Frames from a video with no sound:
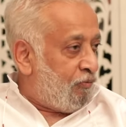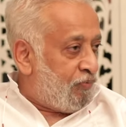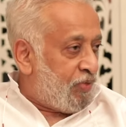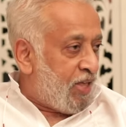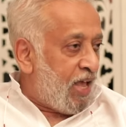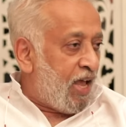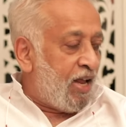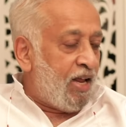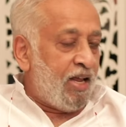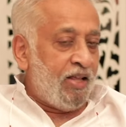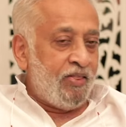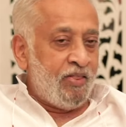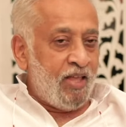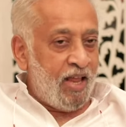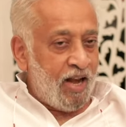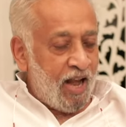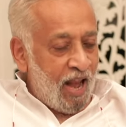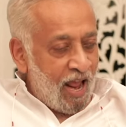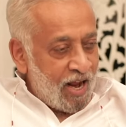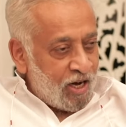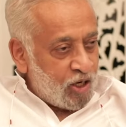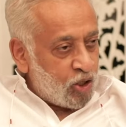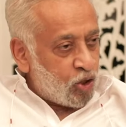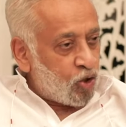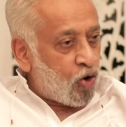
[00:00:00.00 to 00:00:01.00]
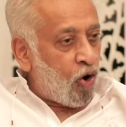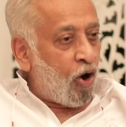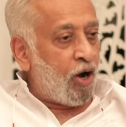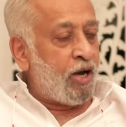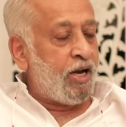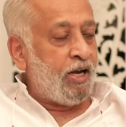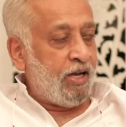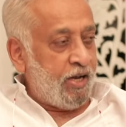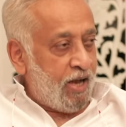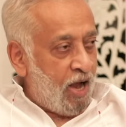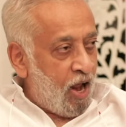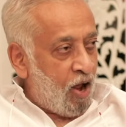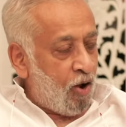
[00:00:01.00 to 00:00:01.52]
they like to call
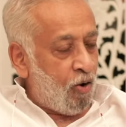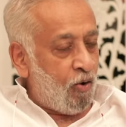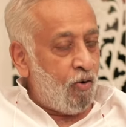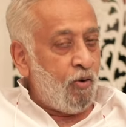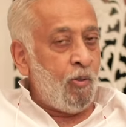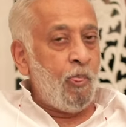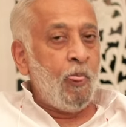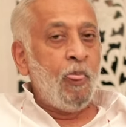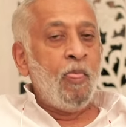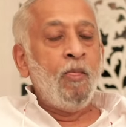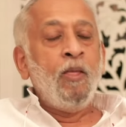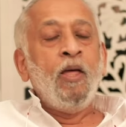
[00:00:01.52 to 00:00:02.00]
it now,